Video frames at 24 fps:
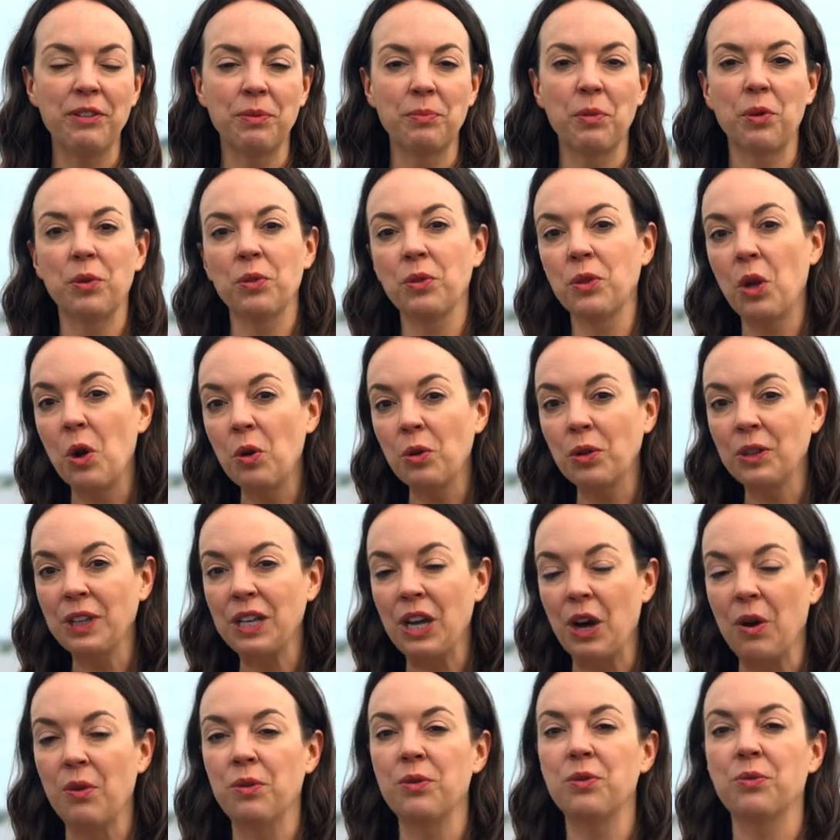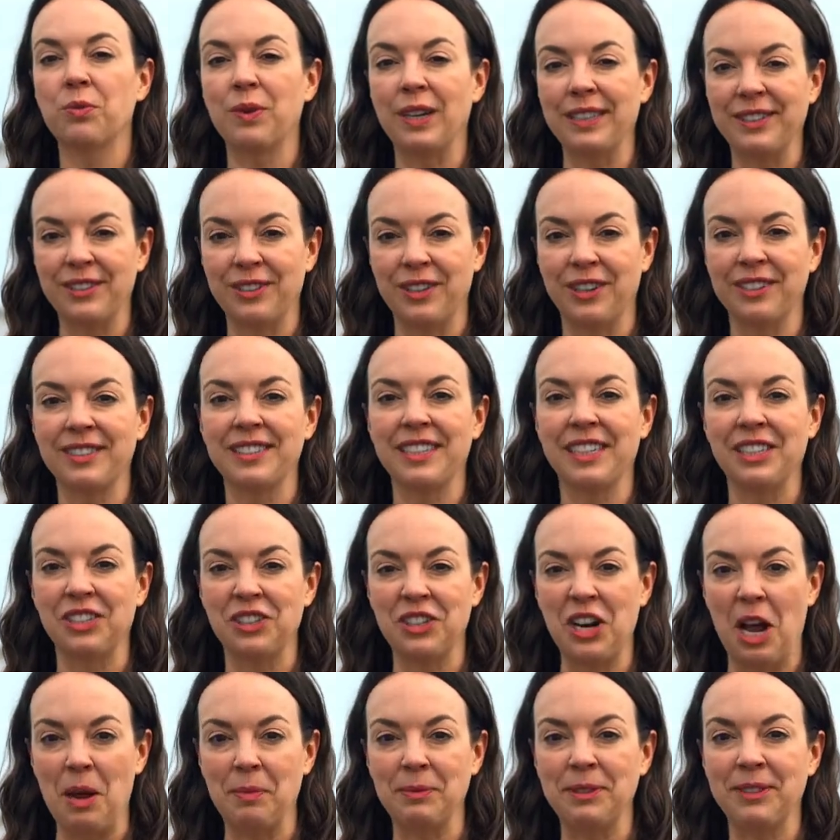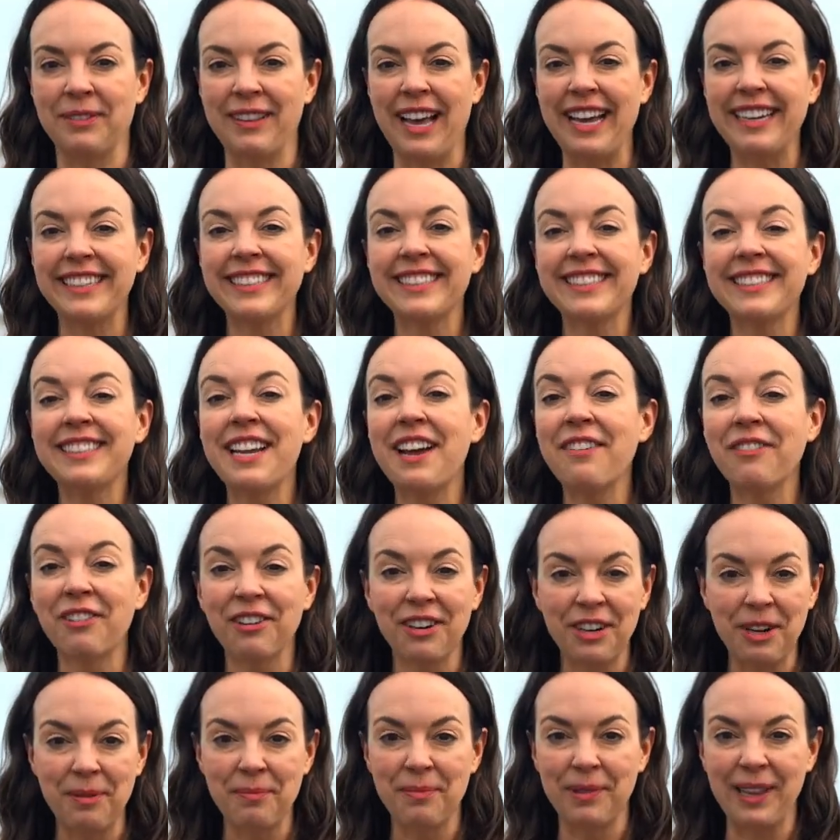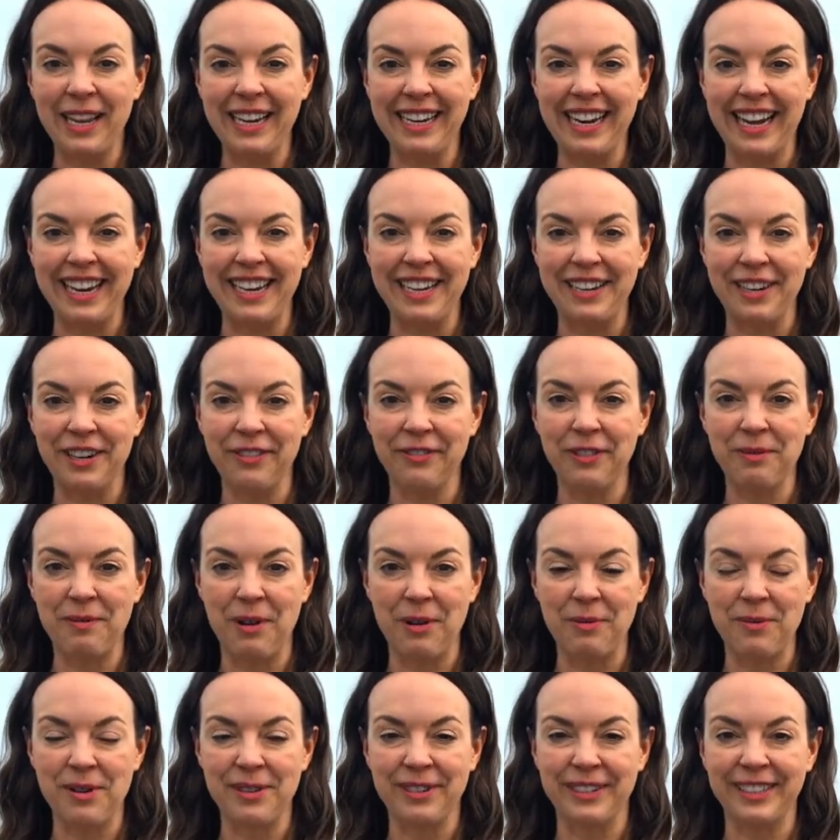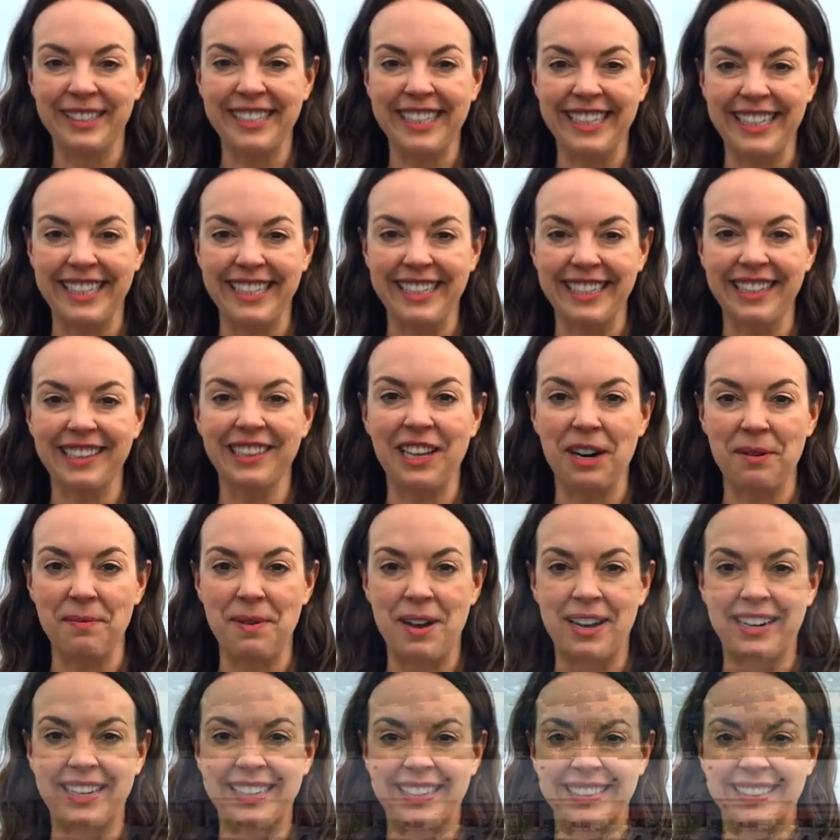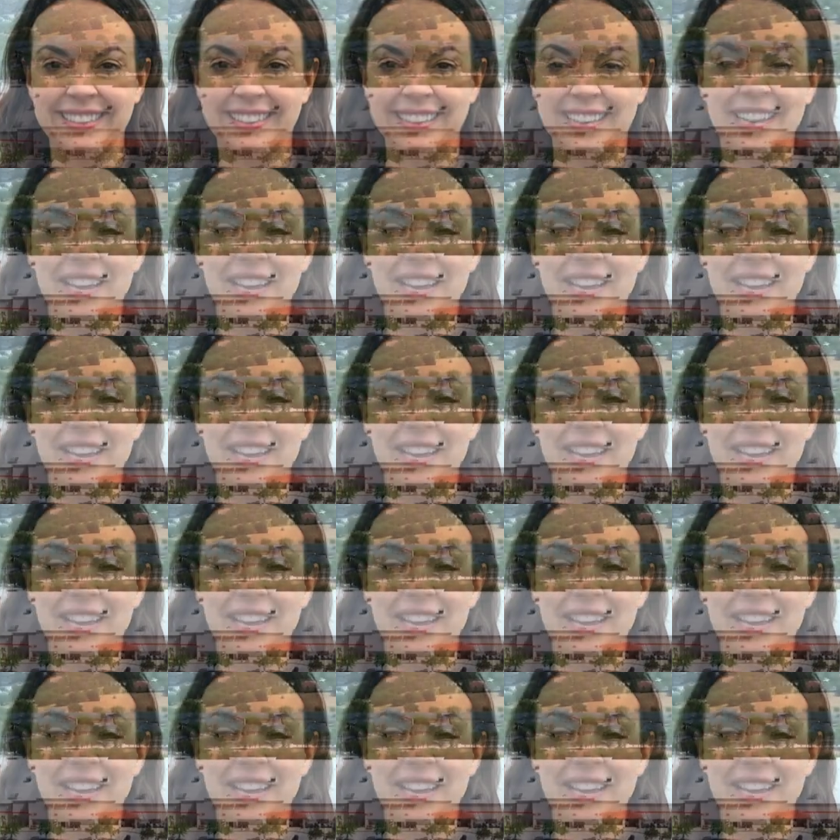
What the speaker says: your more locally owned restaurants and shops. So that is never a complaint I hear from homeowners in Clermont, is